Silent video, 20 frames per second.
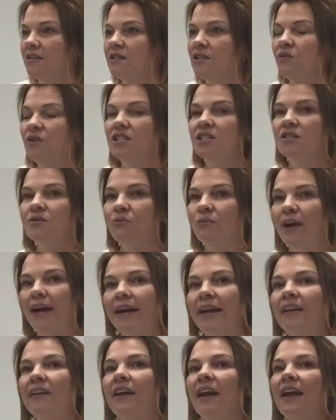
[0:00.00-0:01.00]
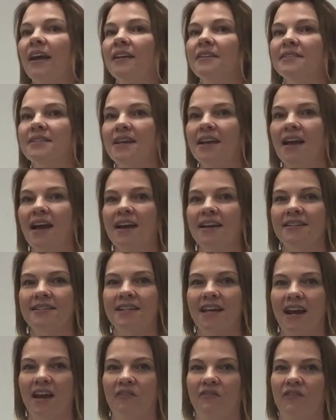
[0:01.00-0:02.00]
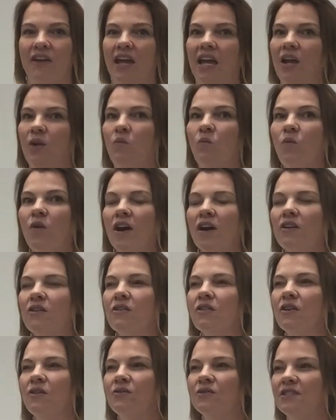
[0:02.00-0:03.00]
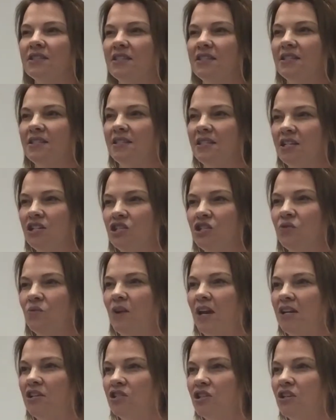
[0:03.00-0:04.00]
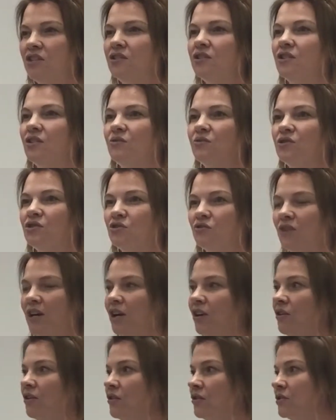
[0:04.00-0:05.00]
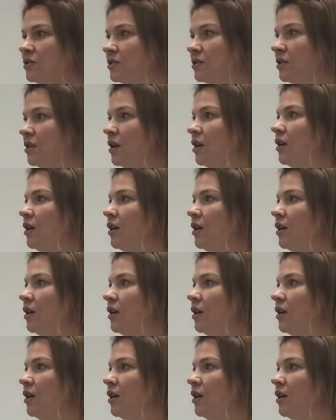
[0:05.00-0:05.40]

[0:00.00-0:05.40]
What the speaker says: So it's recognizing, identifying what are those situations, those triggers